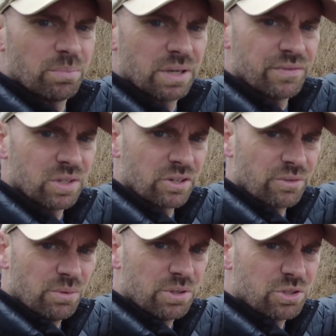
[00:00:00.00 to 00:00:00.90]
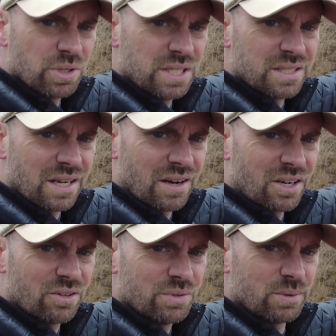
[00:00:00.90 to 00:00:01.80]
But if you look through the trees there, I don't
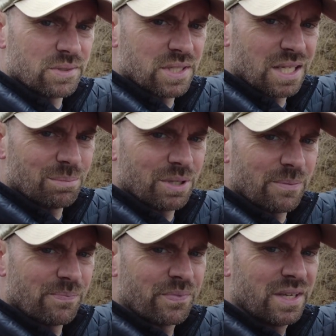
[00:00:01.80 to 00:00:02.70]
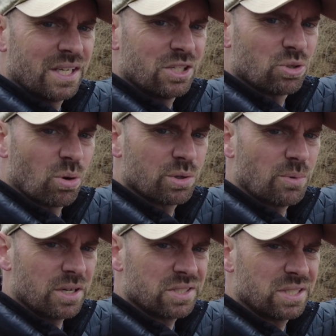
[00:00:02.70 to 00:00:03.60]
know if you can see it, but George
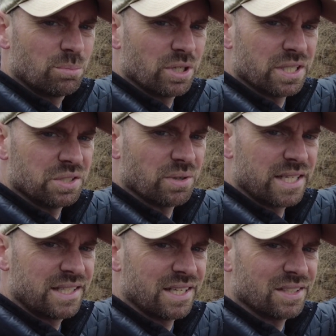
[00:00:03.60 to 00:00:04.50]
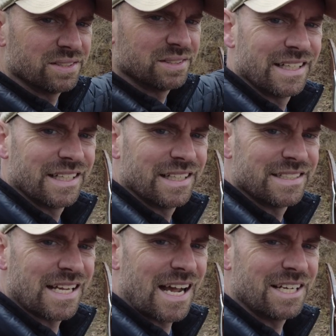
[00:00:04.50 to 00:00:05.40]
Washington Bridge right there,
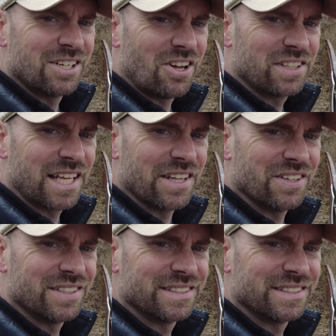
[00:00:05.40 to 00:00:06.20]
tying it all together.